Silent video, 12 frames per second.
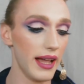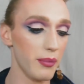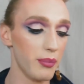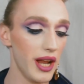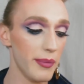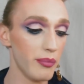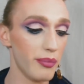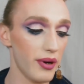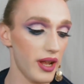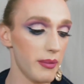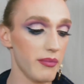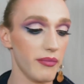Prep and
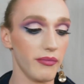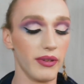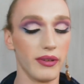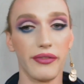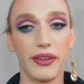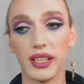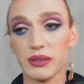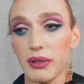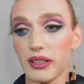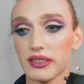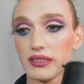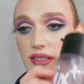Prime Fix Plus